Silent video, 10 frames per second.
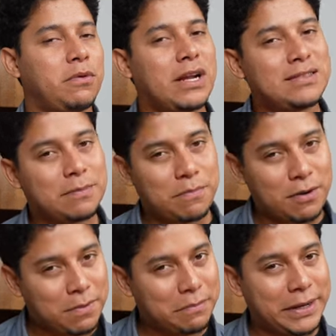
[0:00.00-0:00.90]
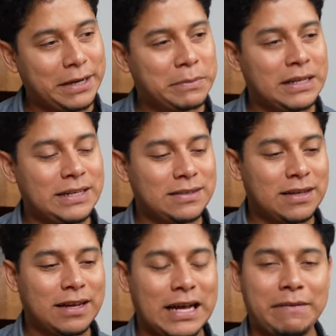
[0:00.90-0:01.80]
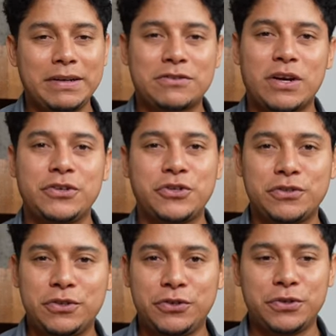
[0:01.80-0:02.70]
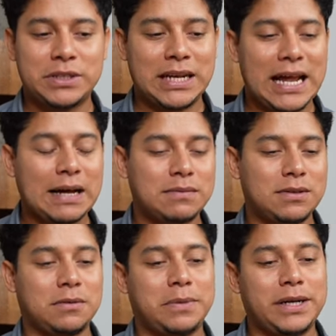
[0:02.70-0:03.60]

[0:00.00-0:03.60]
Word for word: but as a proper minimalist, I've been trying just to use the laptop.